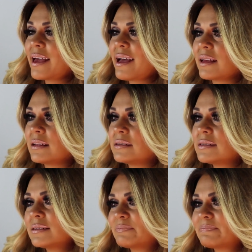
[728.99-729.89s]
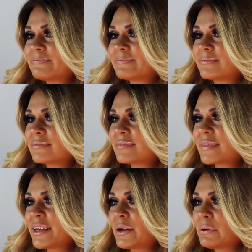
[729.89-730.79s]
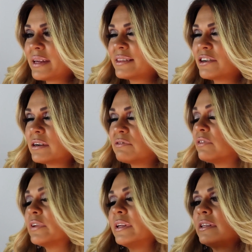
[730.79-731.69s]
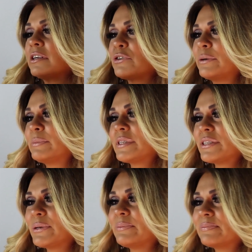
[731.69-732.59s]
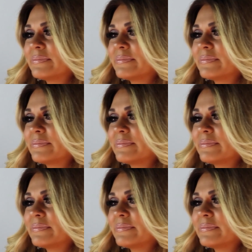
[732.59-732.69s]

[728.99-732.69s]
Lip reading: and that they're fulfilling their dreams too.